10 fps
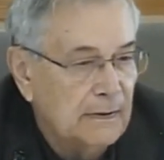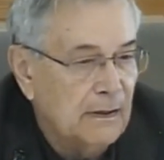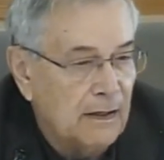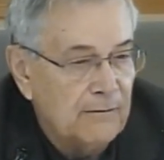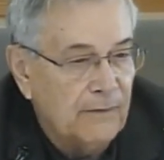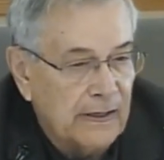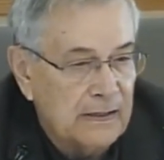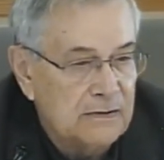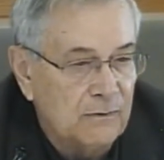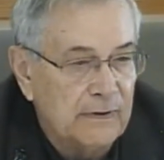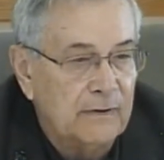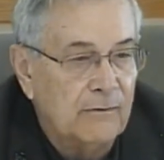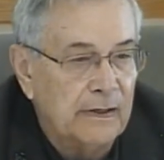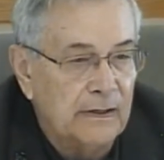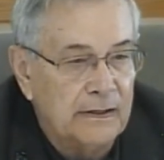confines, within
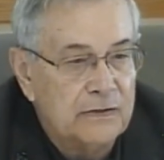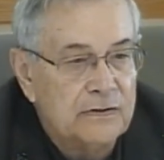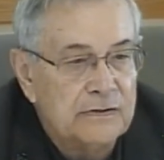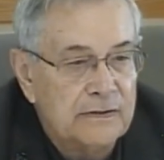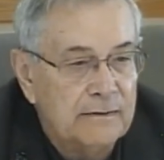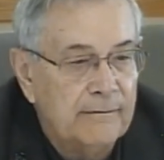regulations.